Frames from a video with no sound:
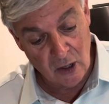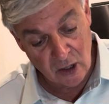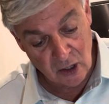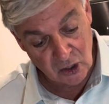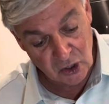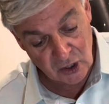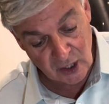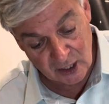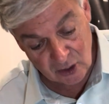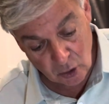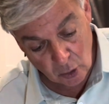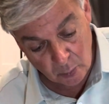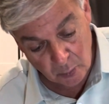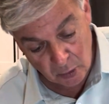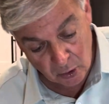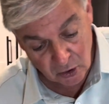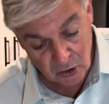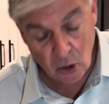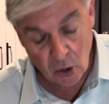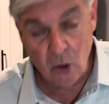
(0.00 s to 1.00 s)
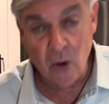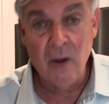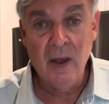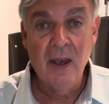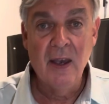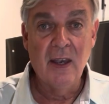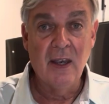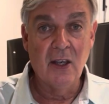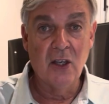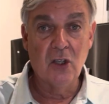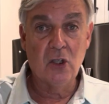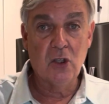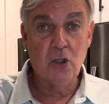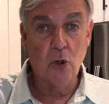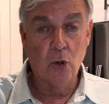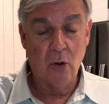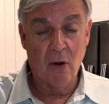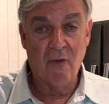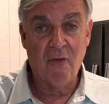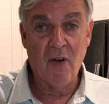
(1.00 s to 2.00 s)
Chateau Beaulieu is
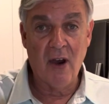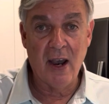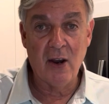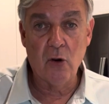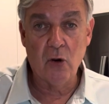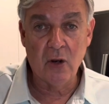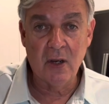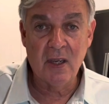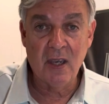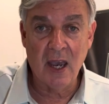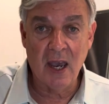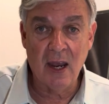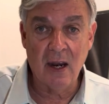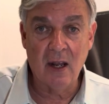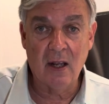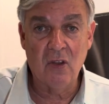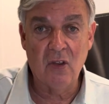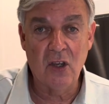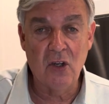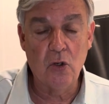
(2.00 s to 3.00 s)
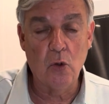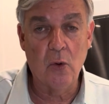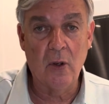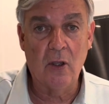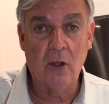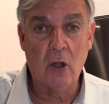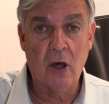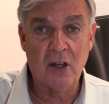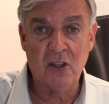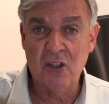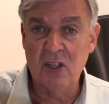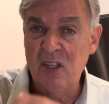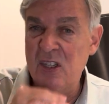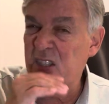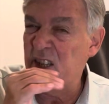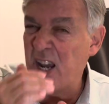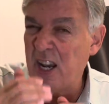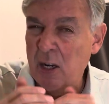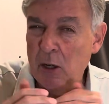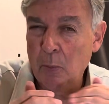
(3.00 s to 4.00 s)
certified organic. They're doing a lot of
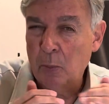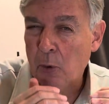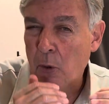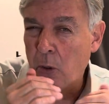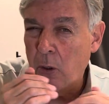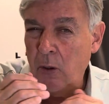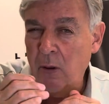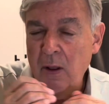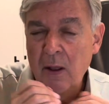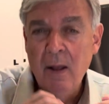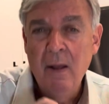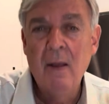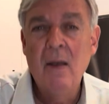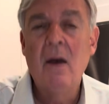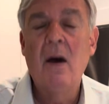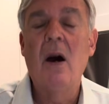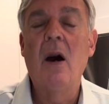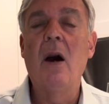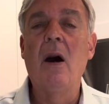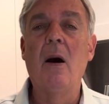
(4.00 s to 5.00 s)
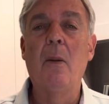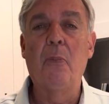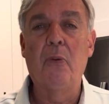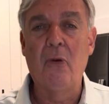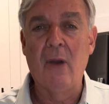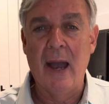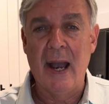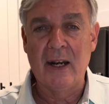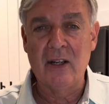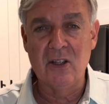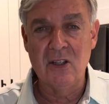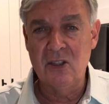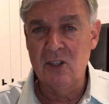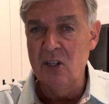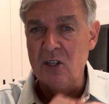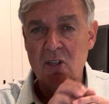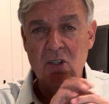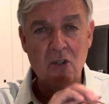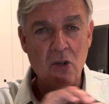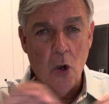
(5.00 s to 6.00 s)
sustainable
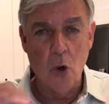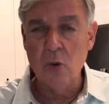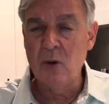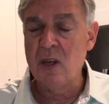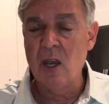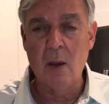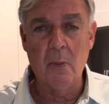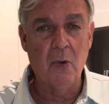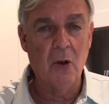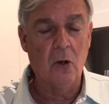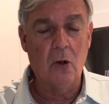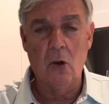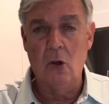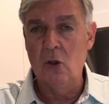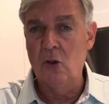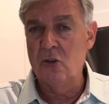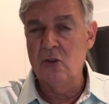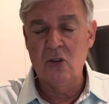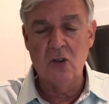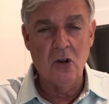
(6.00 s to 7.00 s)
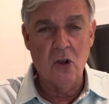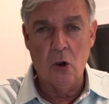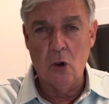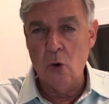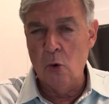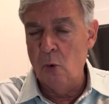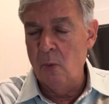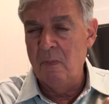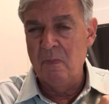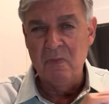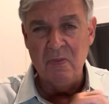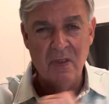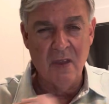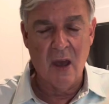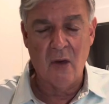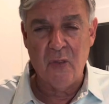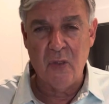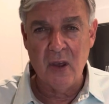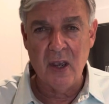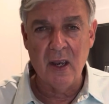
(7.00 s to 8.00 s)
practices, no chemicals,
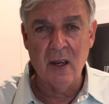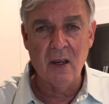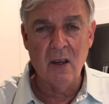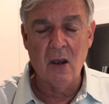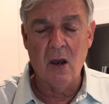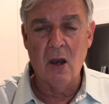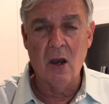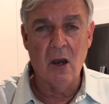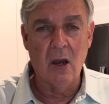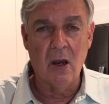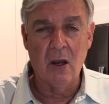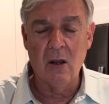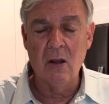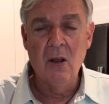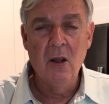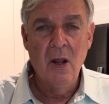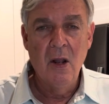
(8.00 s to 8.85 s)
nothing that